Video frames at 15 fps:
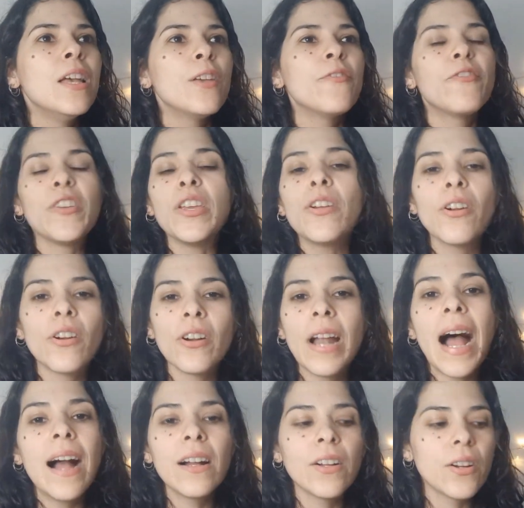fear,
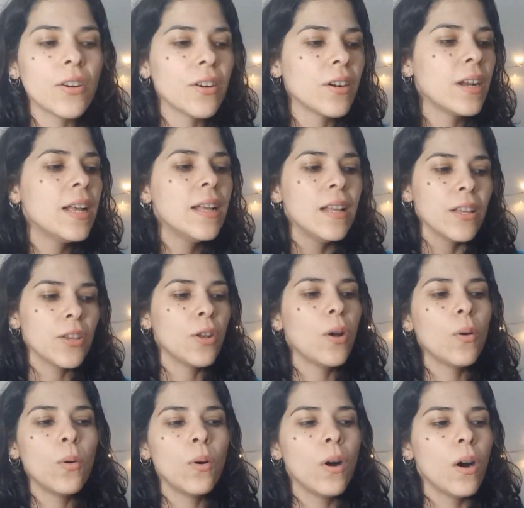anger, you
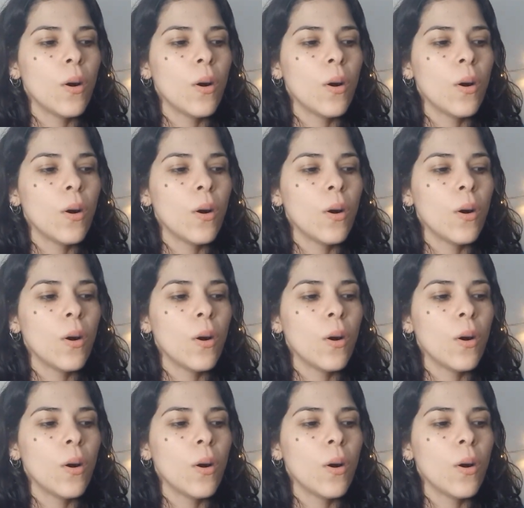know,